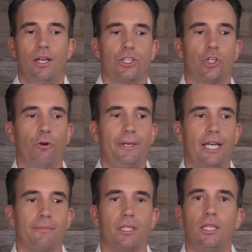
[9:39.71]
So it
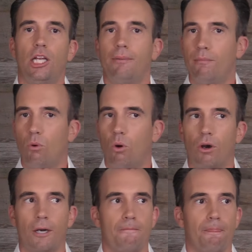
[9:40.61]
becomes a little bit
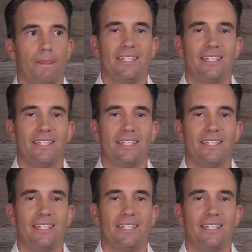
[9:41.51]
more